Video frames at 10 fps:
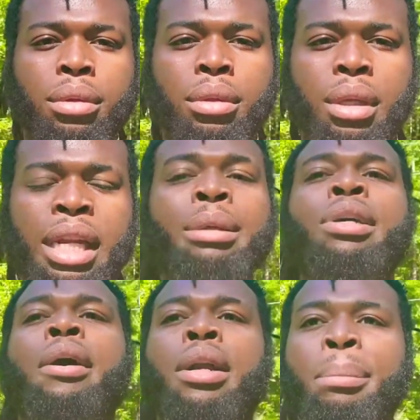And I'm
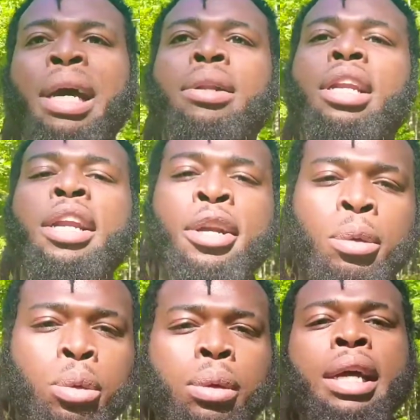talking about
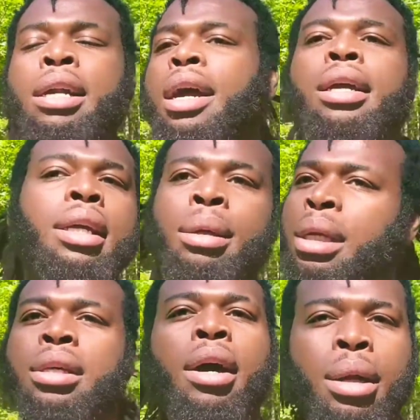literal anarchy. I'm
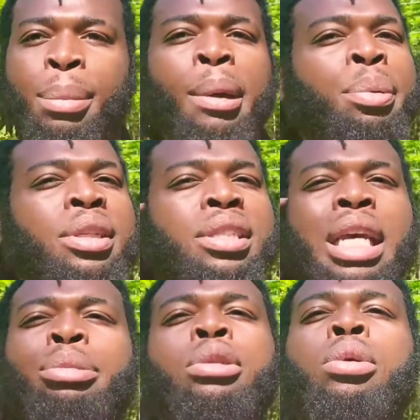not talking about
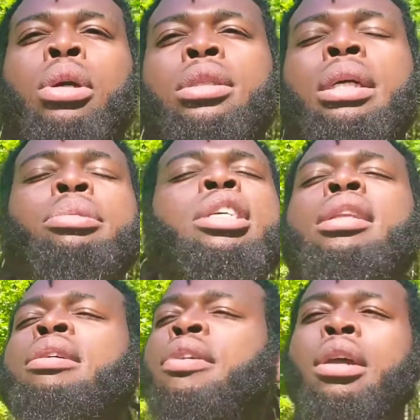perceptual or
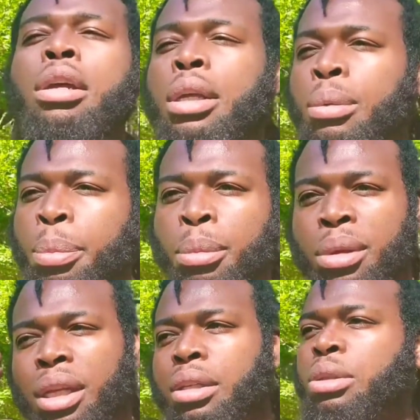subjective anarchy where people
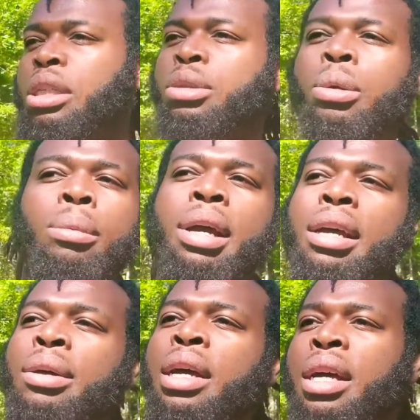think you just going
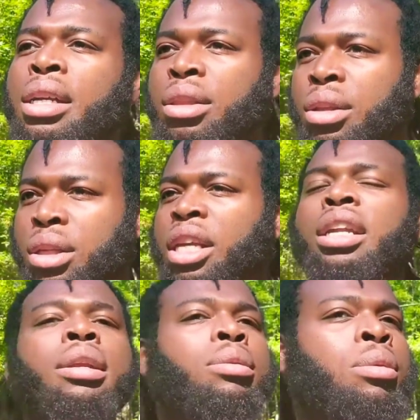around
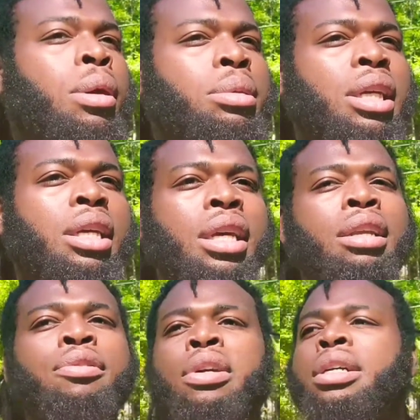killing, you know what I'm saying,
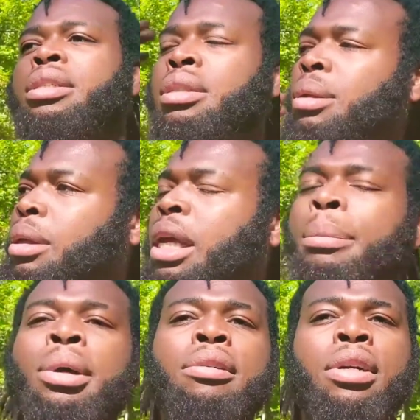killing fuckers, killing
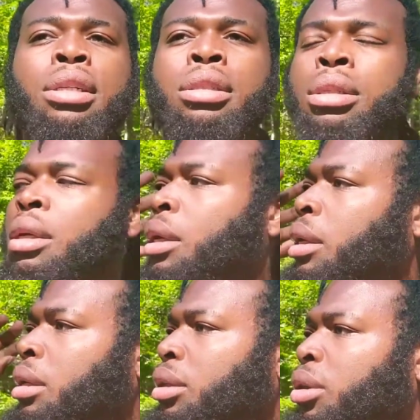motherfuckers,
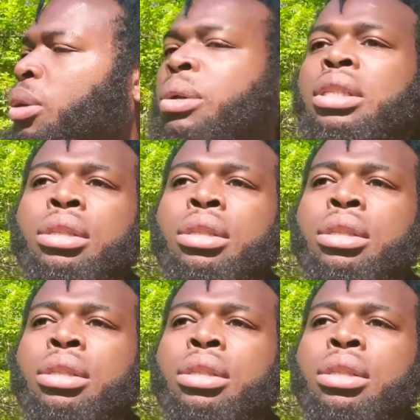throwing